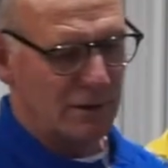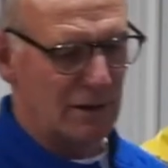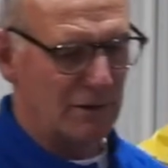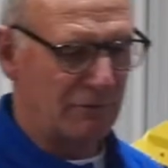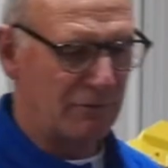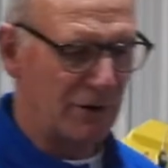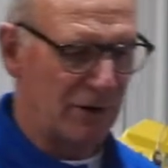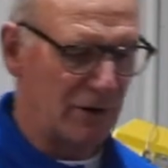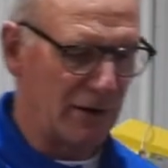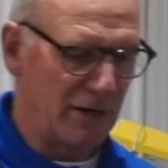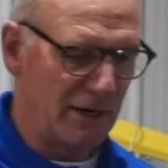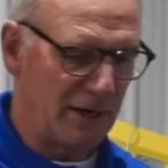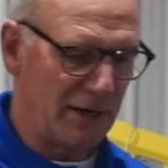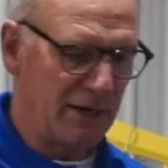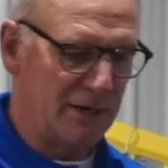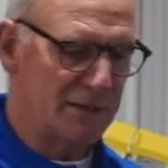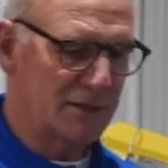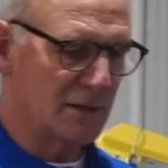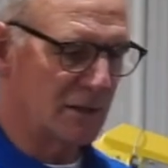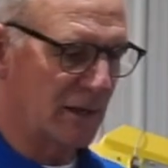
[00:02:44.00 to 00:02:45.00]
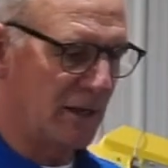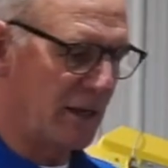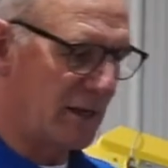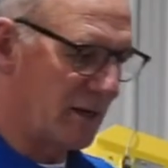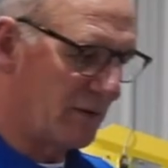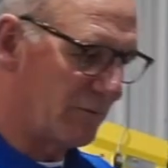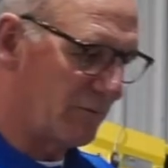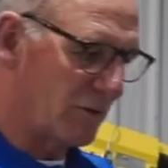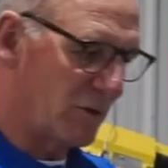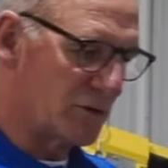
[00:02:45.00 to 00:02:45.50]
very easily
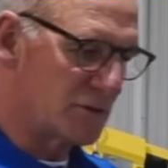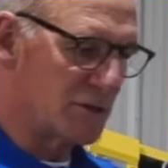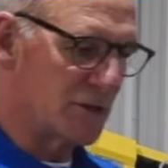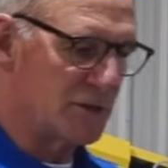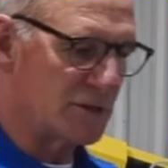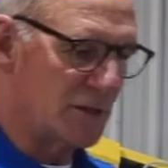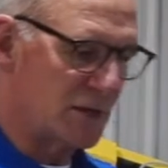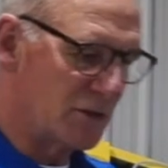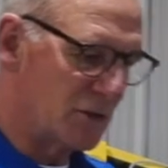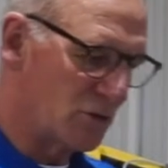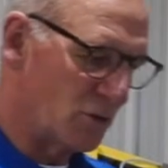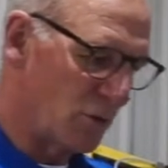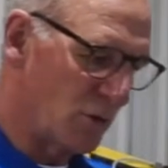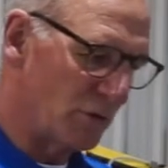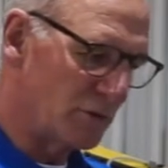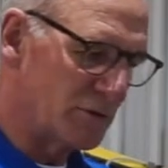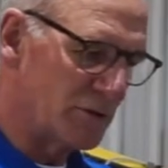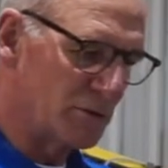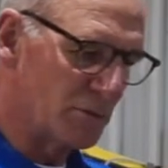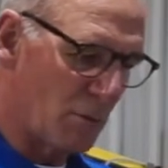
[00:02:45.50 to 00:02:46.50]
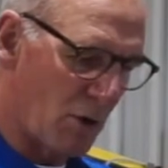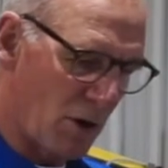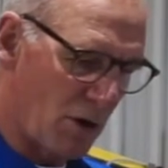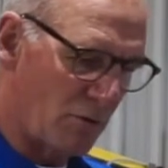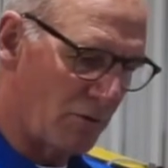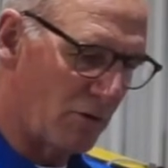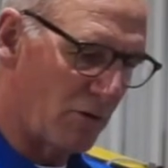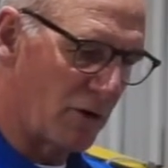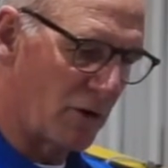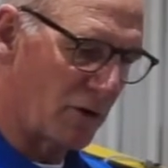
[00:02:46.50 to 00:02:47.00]
converts this into a small
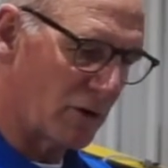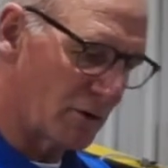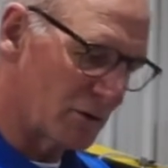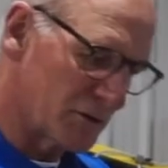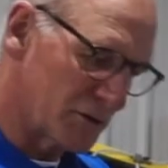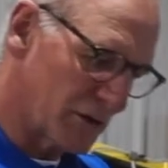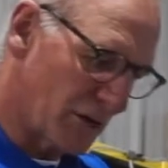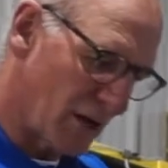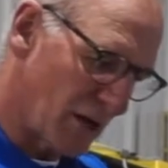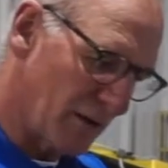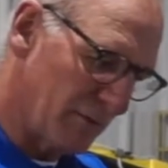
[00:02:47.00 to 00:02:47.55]
vertical saw.